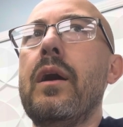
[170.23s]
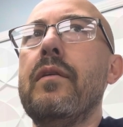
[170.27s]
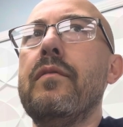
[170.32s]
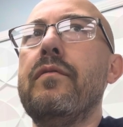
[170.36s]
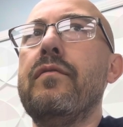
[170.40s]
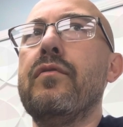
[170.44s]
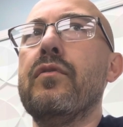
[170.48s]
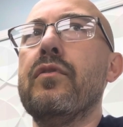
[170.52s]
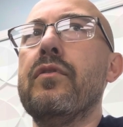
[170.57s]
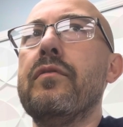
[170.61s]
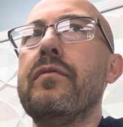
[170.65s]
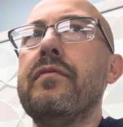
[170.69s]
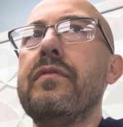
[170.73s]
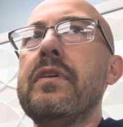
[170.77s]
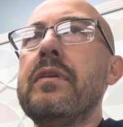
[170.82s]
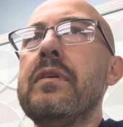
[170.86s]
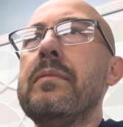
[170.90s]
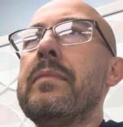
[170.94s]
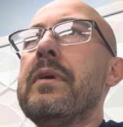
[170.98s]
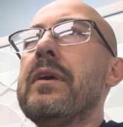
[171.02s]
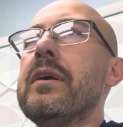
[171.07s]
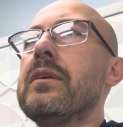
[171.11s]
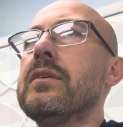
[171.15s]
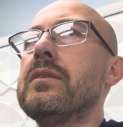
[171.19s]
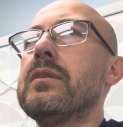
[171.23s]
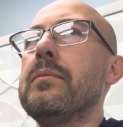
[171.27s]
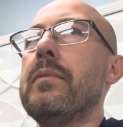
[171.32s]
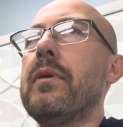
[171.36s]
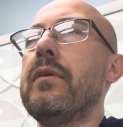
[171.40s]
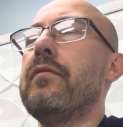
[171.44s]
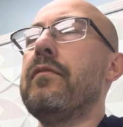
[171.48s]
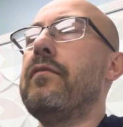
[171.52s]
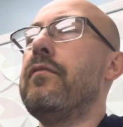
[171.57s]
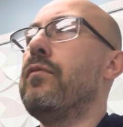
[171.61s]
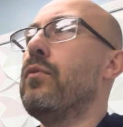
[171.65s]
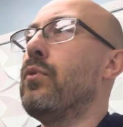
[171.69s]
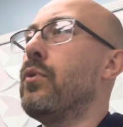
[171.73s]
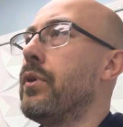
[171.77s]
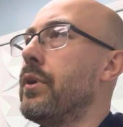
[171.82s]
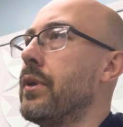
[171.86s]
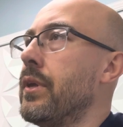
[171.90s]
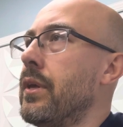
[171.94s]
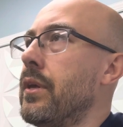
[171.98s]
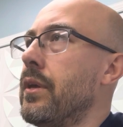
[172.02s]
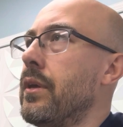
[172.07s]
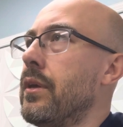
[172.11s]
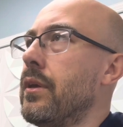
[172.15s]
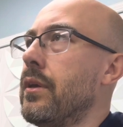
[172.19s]
for females above
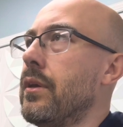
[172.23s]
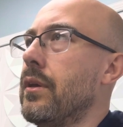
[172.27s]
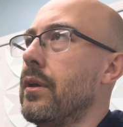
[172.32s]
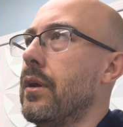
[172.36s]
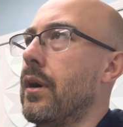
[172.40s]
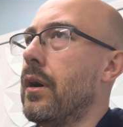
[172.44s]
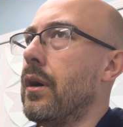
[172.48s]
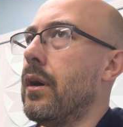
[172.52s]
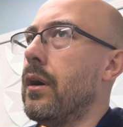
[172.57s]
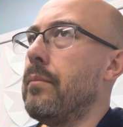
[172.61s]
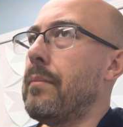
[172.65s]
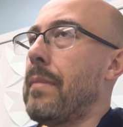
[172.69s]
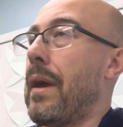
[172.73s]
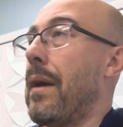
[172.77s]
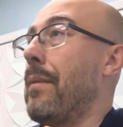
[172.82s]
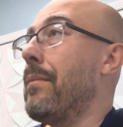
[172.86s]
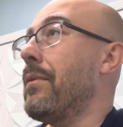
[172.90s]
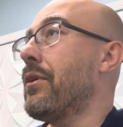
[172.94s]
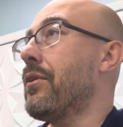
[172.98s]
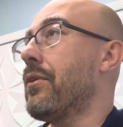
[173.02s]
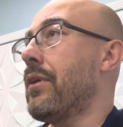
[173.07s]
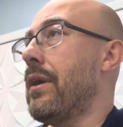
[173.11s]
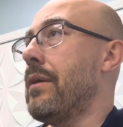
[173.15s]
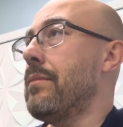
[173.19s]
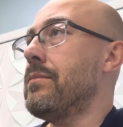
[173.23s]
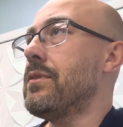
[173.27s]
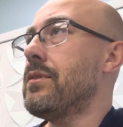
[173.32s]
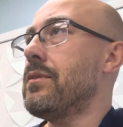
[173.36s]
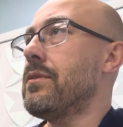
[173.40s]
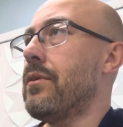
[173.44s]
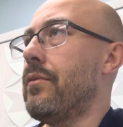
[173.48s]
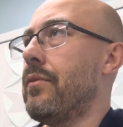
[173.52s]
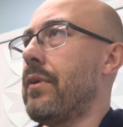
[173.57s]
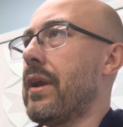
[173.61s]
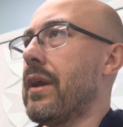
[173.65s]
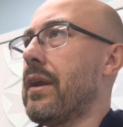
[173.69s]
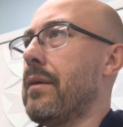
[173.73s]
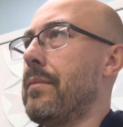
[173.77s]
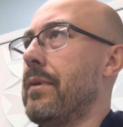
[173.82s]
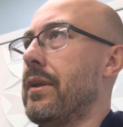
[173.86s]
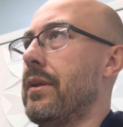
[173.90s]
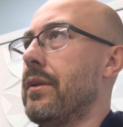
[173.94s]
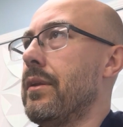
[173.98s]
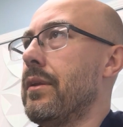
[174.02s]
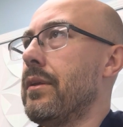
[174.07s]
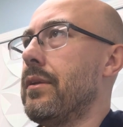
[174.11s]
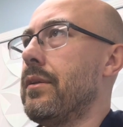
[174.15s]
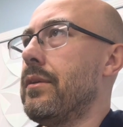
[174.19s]
40, mammograms are
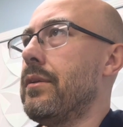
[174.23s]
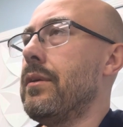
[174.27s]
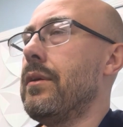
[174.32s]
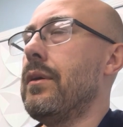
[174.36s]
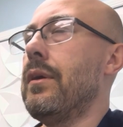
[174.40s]
recommended.